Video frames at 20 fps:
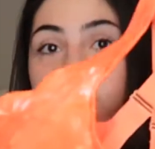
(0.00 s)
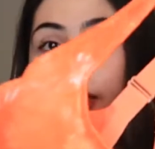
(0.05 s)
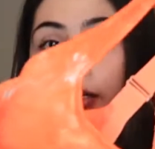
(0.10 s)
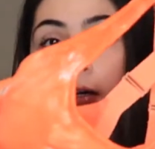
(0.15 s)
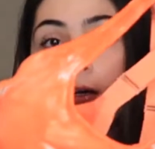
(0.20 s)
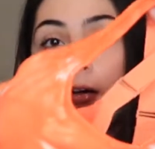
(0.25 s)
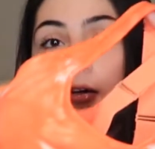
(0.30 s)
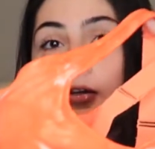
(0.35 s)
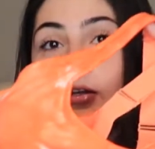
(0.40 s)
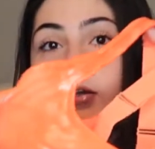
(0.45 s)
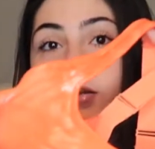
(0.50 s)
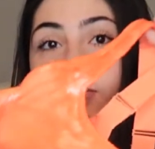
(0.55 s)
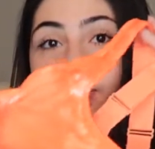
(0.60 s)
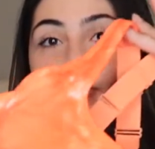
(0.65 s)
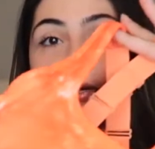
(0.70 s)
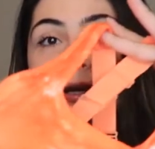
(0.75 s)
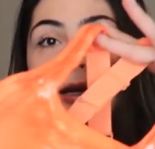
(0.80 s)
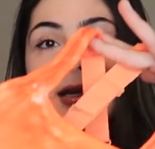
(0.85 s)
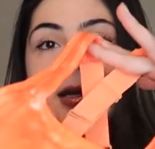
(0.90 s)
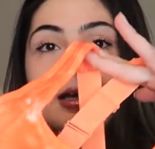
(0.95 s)
it on,
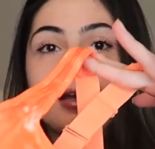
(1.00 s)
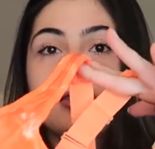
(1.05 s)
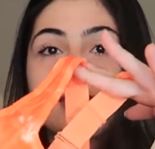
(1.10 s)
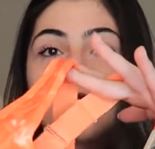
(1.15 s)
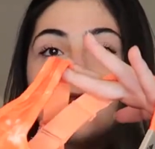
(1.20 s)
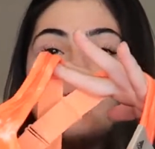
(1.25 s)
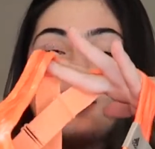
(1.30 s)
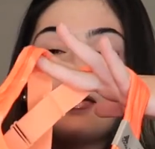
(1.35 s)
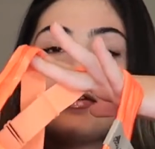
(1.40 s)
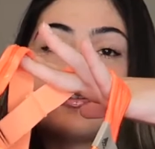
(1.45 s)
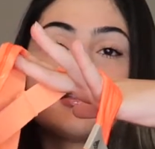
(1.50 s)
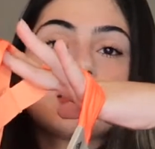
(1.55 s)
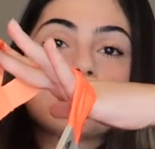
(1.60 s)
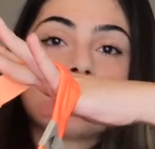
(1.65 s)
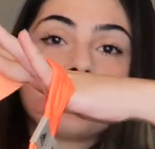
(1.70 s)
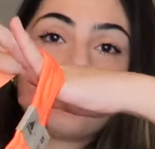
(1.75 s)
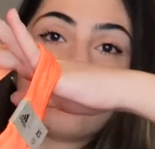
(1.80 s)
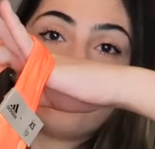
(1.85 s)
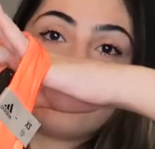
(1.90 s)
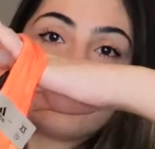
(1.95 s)
but I got this
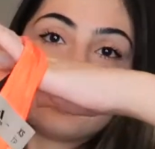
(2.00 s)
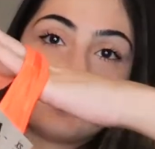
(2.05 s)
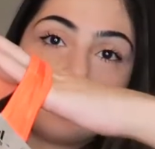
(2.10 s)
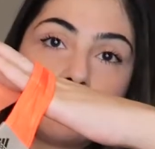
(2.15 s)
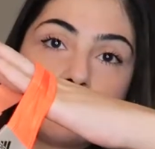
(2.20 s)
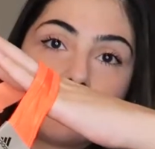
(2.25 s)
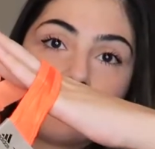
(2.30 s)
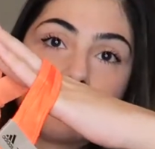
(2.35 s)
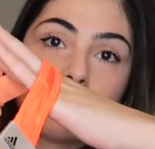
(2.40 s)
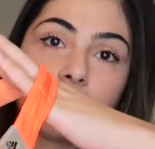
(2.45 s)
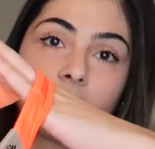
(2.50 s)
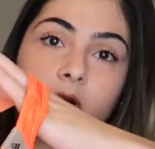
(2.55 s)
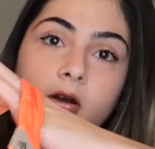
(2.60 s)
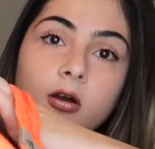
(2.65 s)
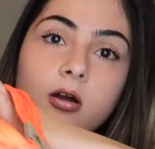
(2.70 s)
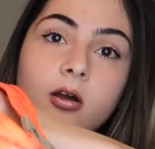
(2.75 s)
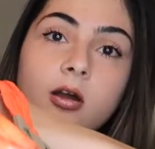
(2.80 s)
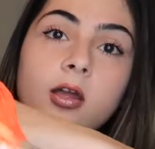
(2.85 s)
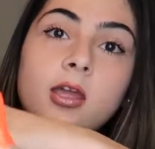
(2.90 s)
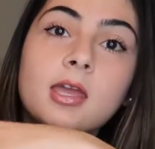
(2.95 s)
cute sport
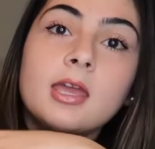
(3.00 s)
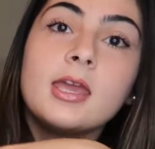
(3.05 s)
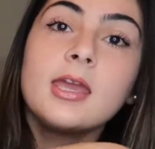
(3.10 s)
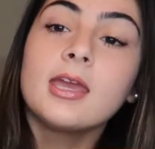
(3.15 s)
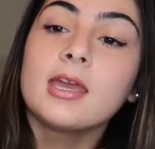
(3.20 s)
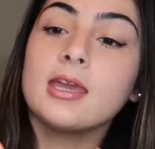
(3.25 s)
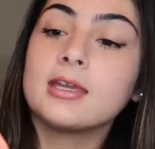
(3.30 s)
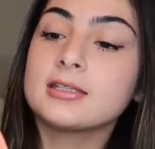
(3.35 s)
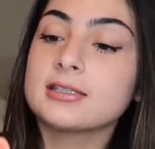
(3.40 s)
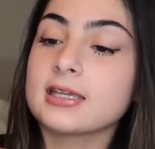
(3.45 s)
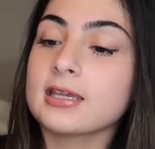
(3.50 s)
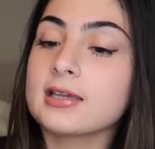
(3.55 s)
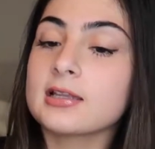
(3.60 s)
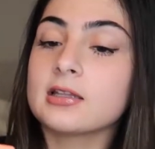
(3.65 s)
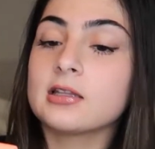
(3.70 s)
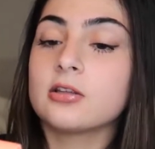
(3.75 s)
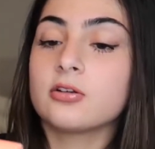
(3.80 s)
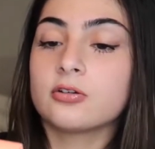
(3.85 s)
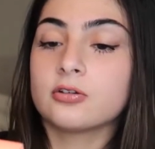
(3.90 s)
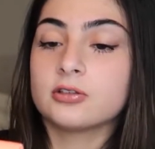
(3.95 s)
bra. It's like a
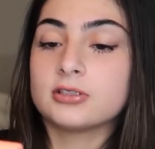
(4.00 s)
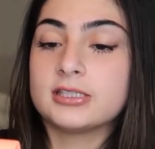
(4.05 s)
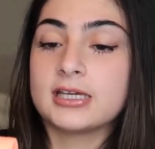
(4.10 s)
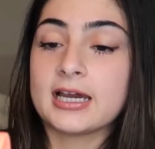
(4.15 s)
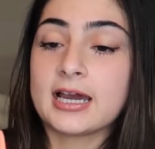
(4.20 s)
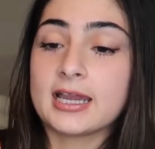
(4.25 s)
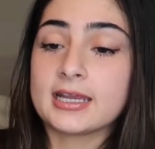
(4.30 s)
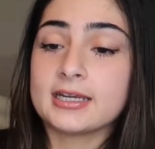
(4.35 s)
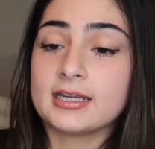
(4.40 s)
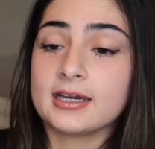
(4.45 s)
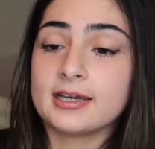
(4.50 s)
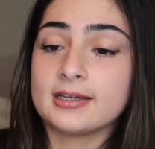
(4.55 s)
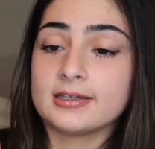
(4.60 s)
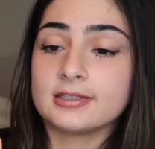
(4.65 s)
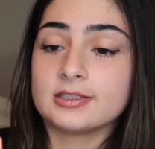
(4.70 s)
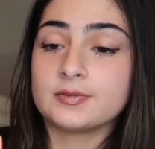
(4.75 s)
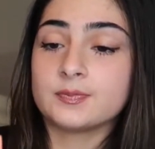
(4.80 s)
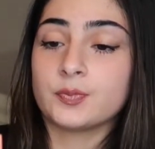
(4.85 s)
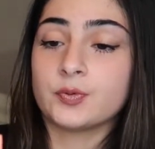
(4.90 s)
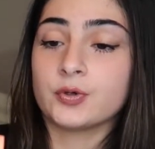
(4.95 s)
little tie-dye
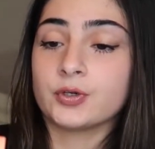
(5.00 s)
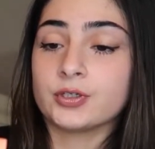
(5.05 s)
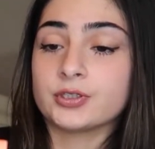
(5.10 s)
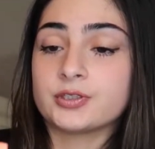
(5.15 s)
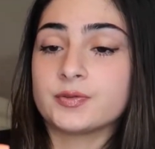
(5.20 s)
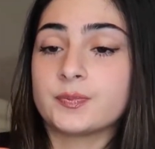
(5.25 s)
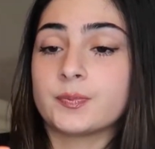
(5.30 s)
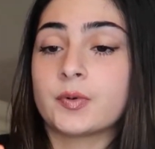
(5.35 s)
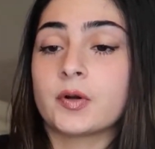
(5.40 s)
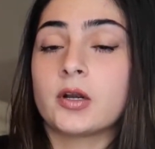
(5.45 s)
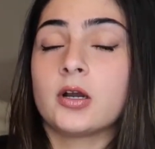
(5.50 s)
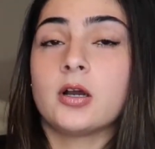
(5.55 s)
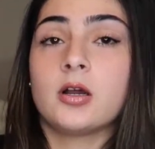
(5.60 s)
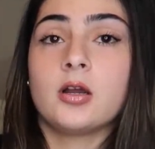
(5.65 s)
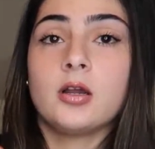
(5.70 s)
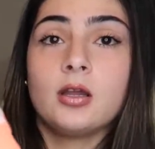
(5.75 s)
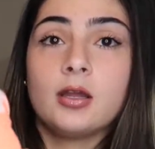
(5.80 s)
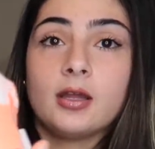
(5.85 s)
sports bra,